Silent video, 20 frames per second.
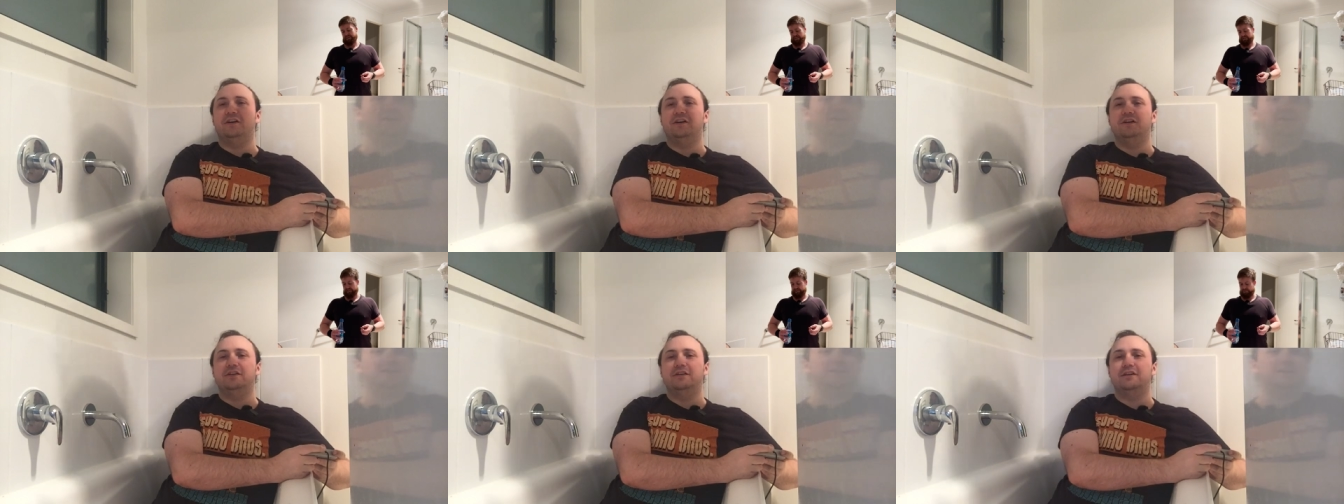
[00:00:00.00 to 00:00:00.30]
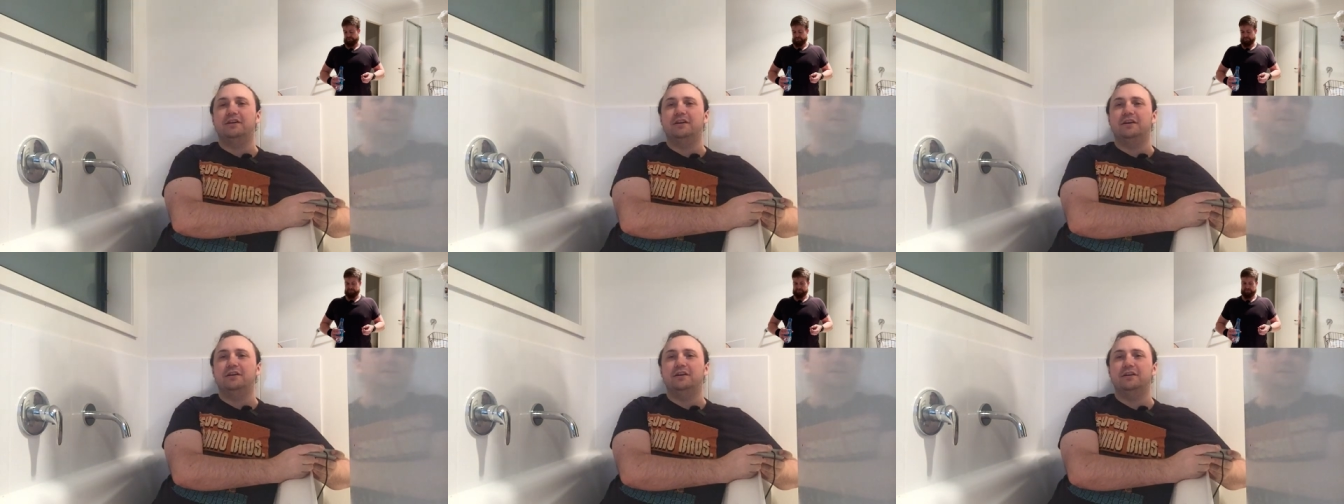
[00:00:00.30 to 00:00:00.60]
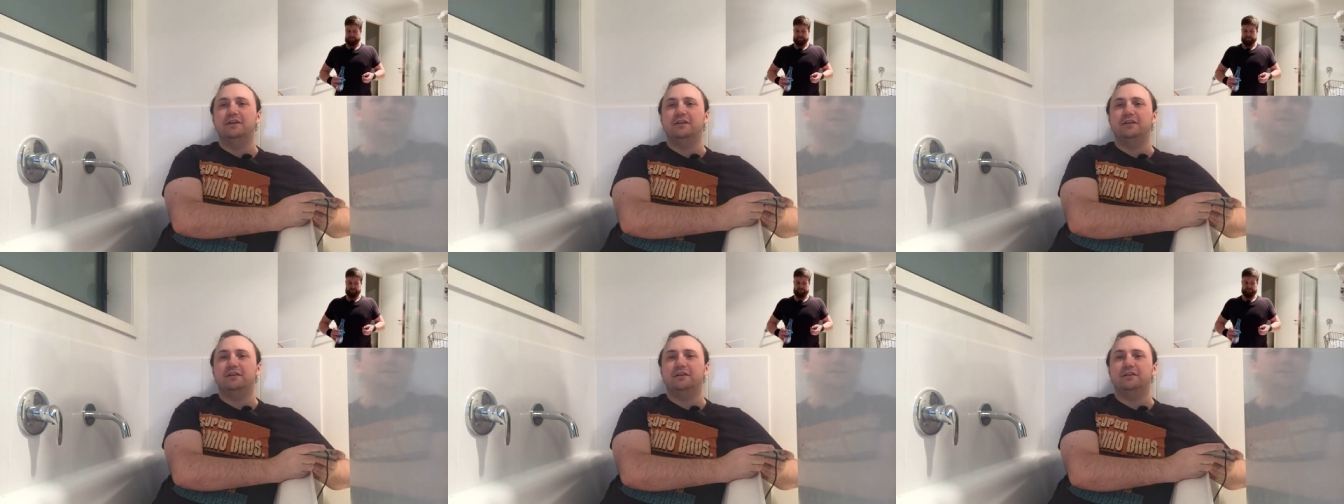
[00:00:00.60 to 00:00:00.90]
like Okay.
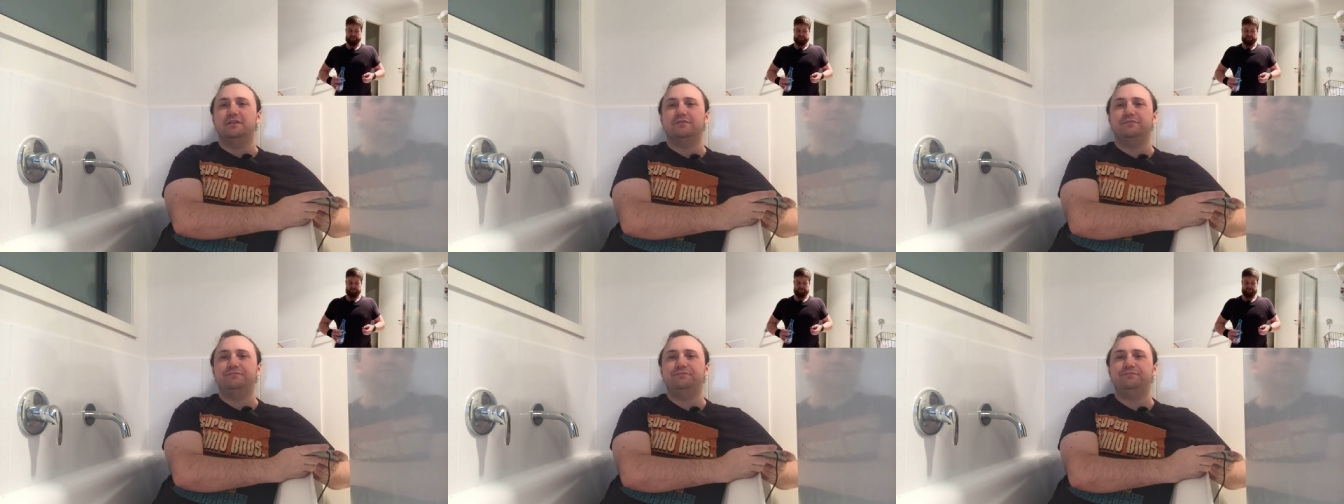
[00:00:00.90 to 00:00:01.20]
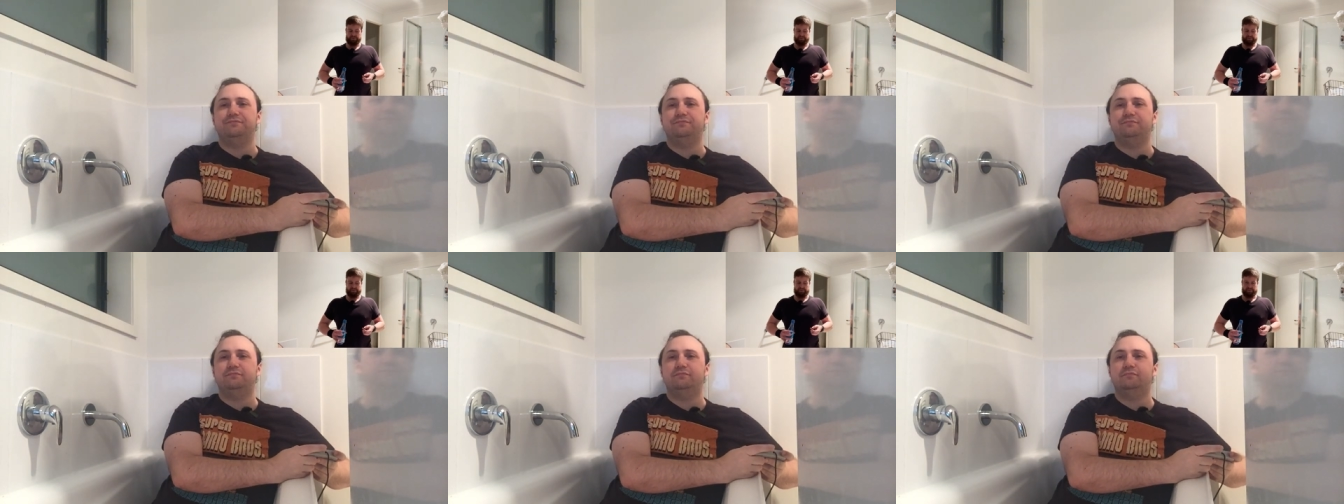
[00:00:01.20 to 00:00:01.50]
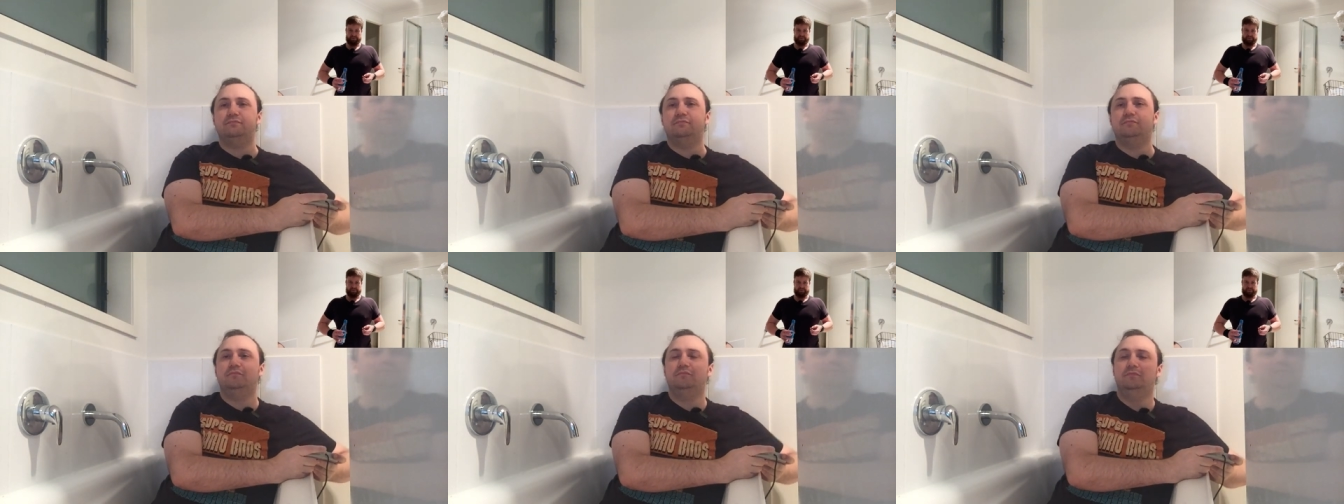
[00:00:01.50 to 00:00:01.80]
Okay. Okay.
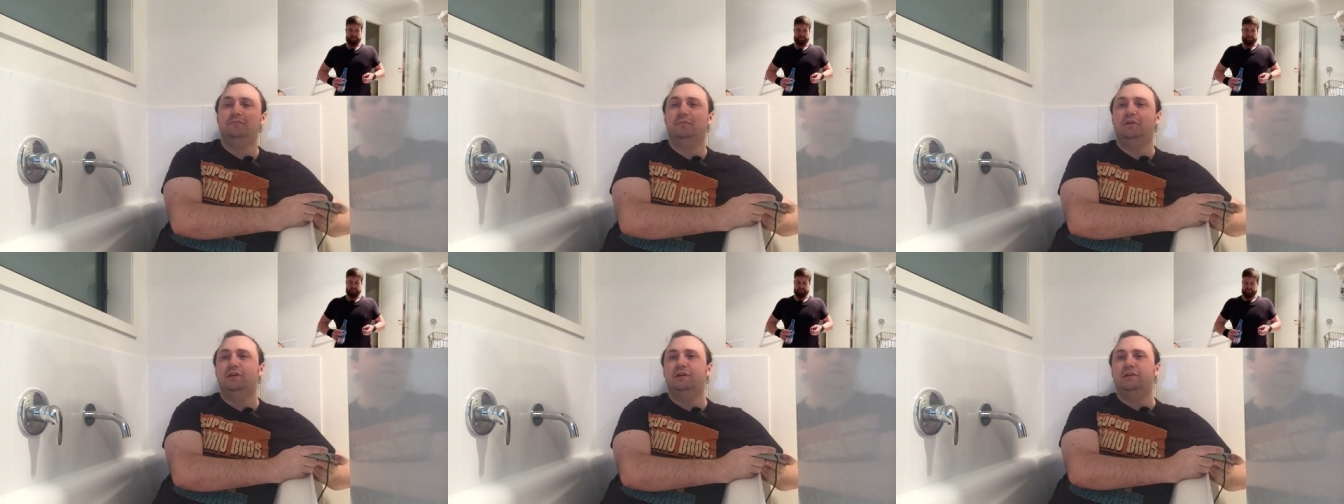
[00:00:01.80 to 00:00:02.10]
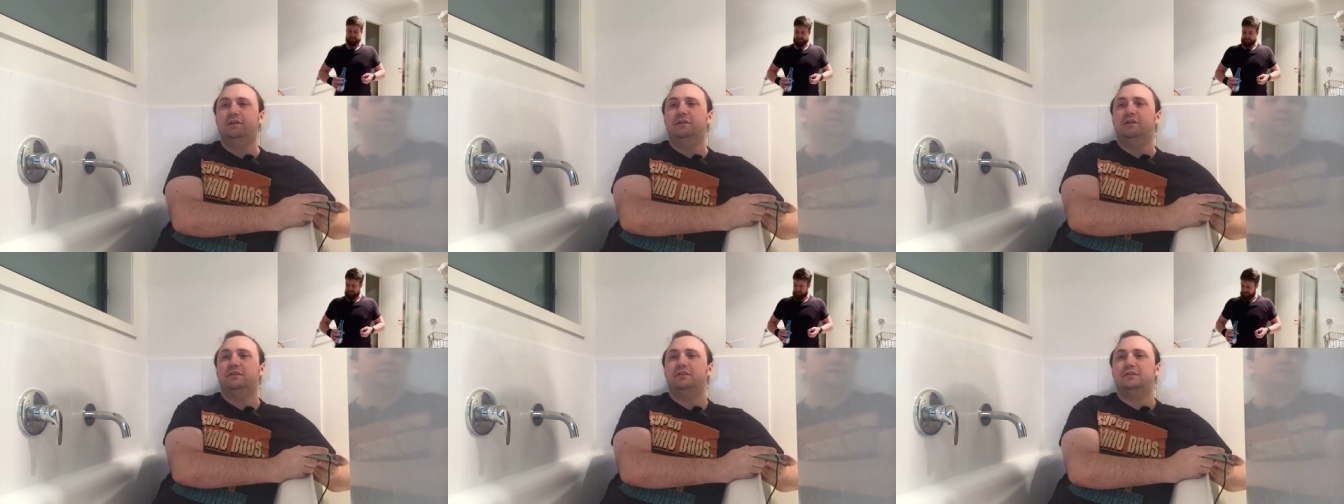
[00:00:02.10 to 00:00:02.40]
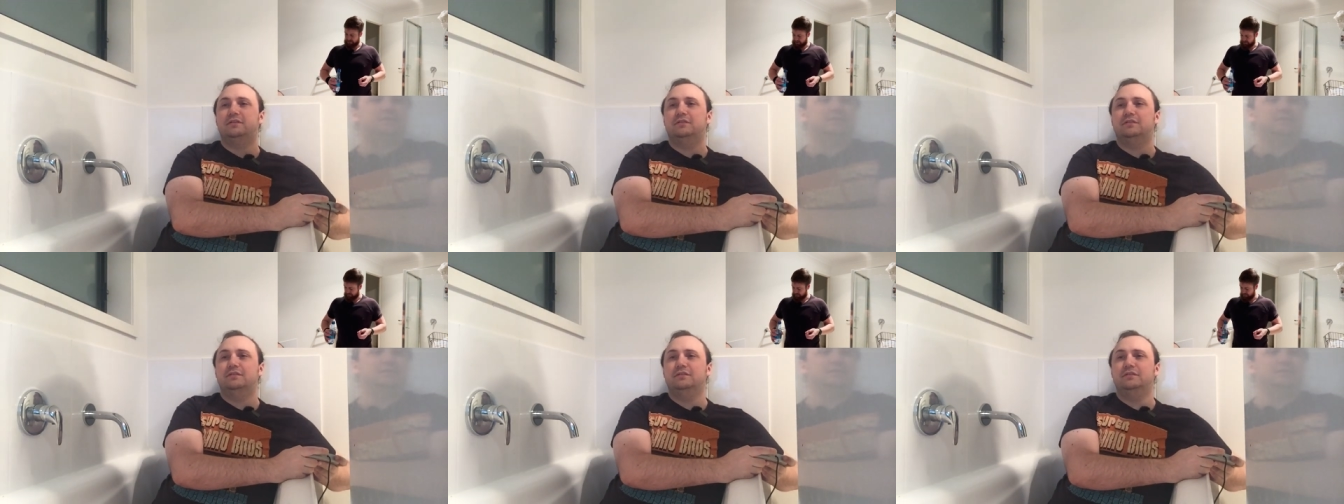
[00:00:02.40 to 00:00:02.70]
You know.